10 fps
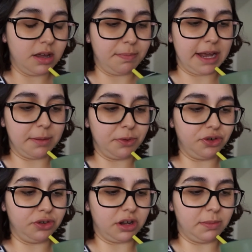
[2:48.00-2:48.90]
pineapple
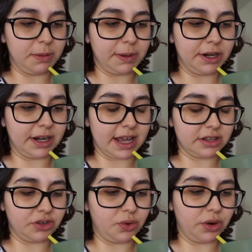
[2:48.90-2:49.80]
juice, almond butter,
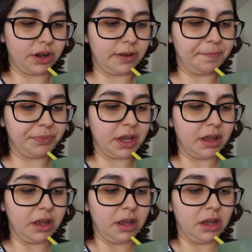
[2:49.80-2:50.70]
castor oil,
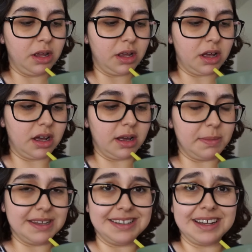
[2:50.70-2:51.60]
um,
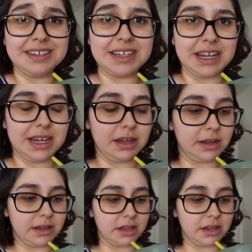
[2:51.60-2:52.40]
Zen tea, and